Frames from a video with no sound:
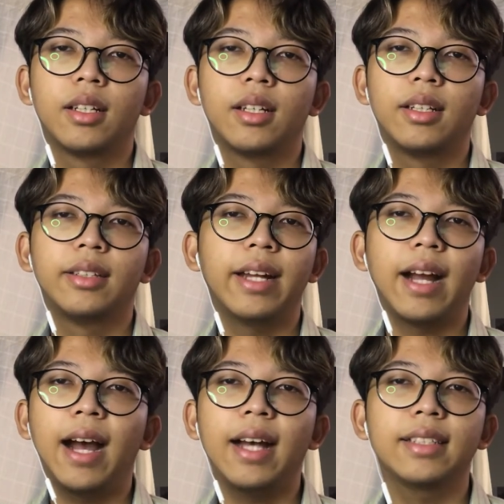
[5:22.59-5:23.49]
that
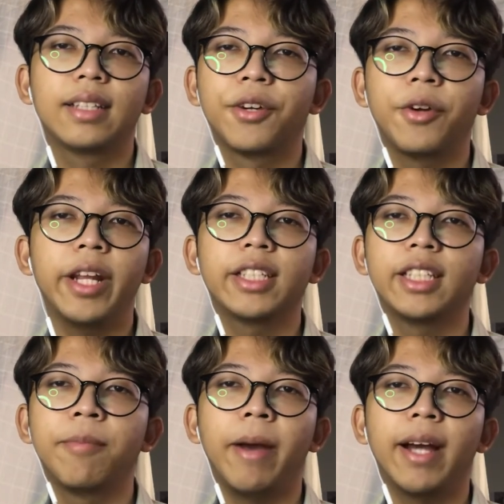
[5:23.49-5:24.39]
has the greatest
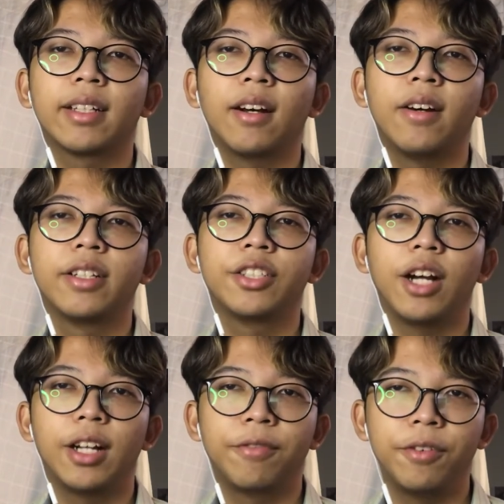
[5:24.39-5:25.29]
impact on the
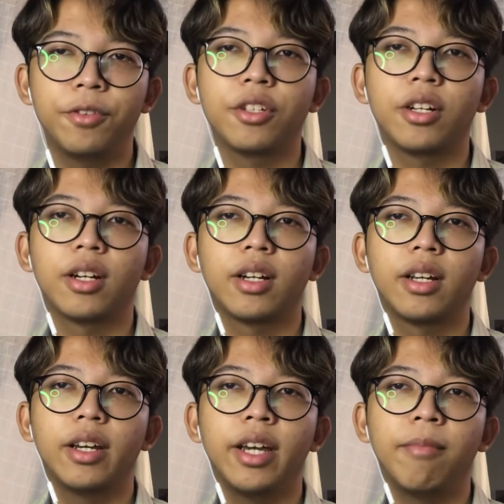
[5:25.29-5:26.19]
child's future.
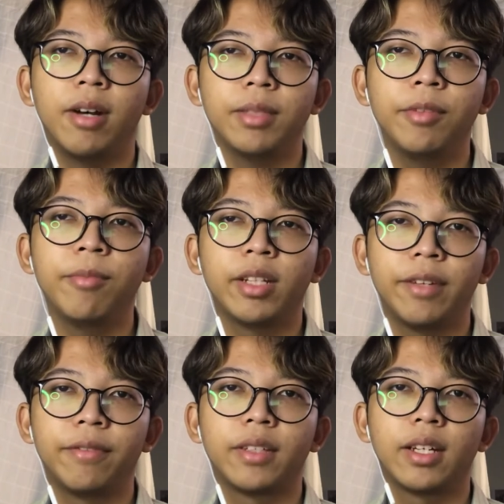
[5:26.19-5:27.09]
It must be
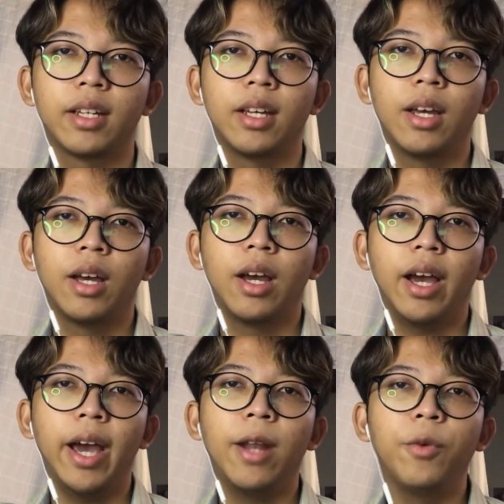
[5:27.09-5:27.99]
believed.
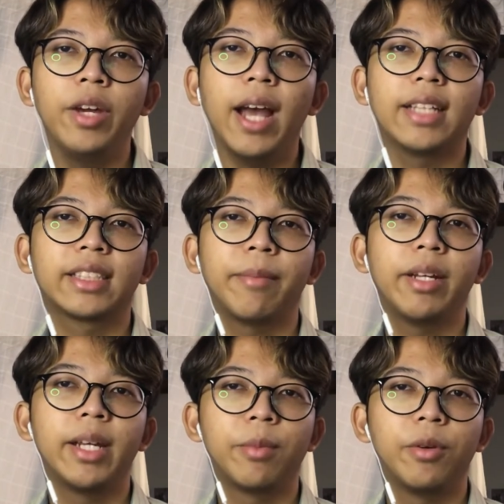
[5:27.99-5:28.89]
And we as
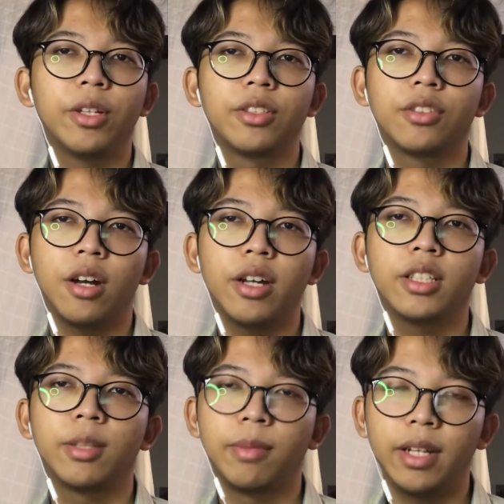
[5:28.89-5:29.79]
Kemendikbud started
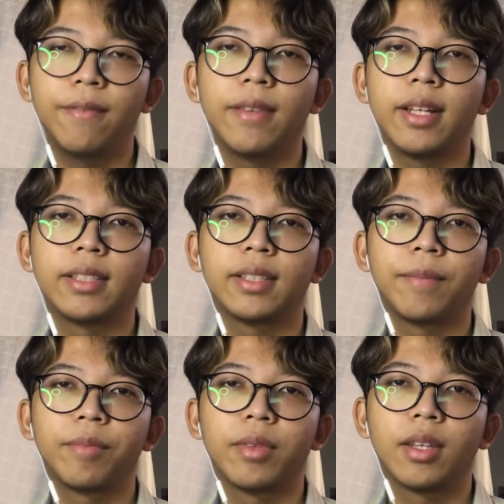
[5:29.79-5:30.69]
to believe
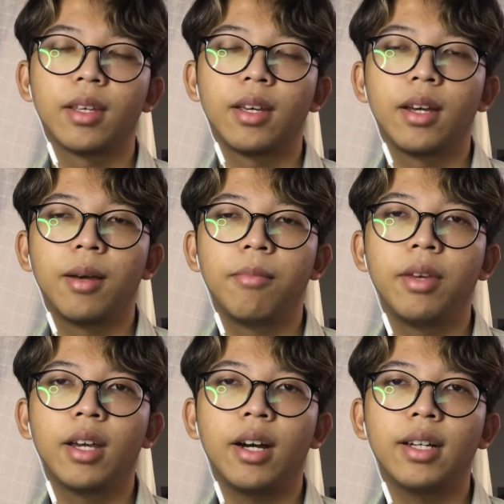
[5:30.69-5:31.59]
this
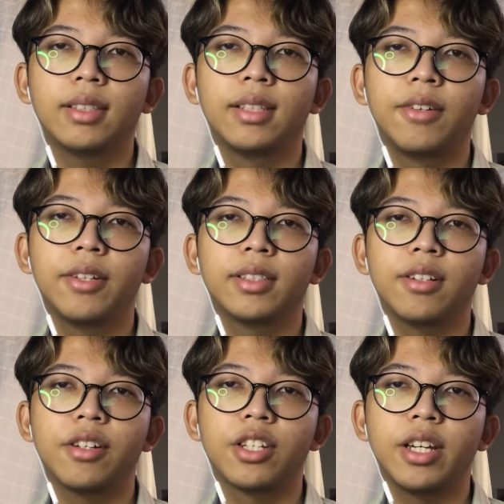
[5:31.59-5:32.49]
because the
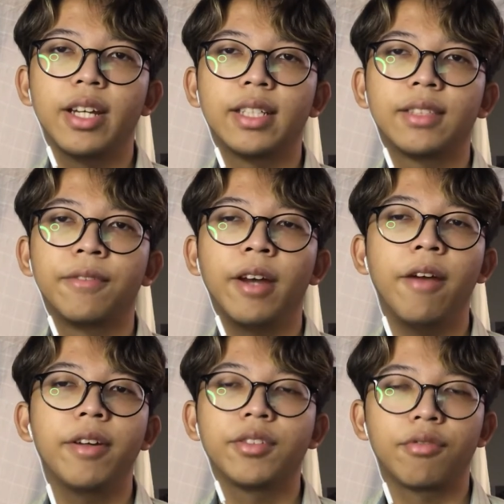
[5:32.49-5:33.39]
research is
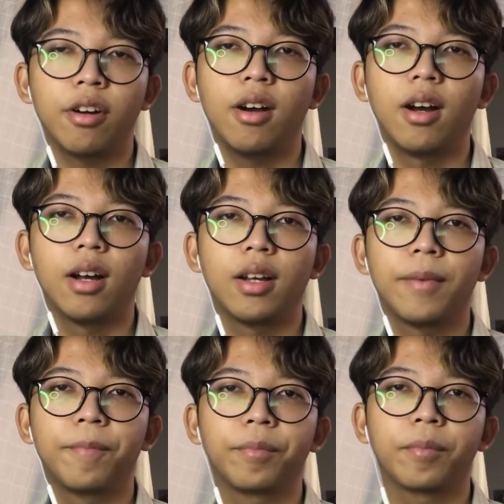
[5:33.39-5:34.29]
very strong.
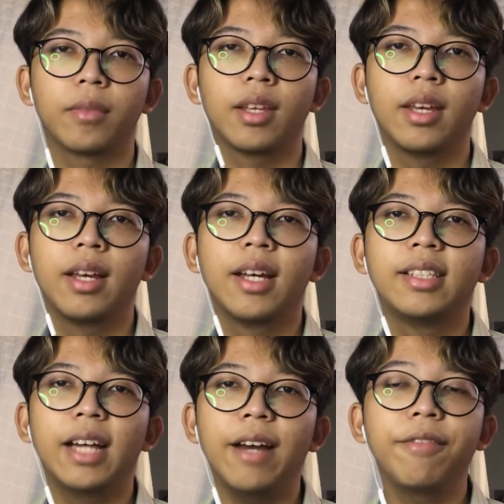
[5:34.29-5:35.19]

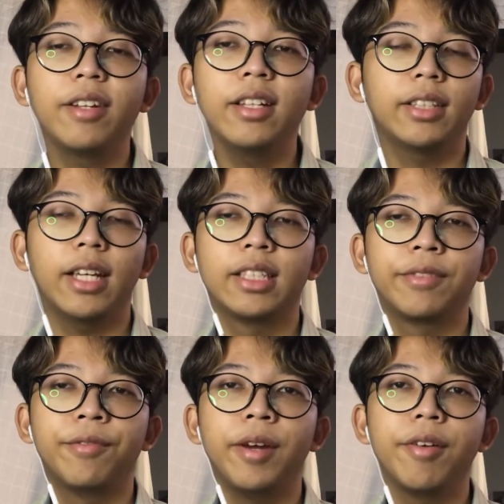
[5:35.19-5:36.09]
The evidence is
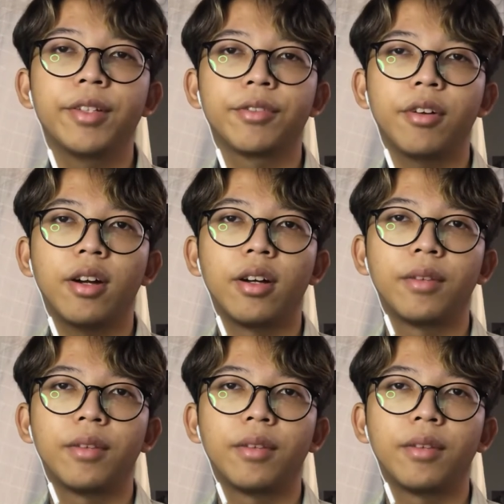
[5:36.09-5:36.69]
very strong.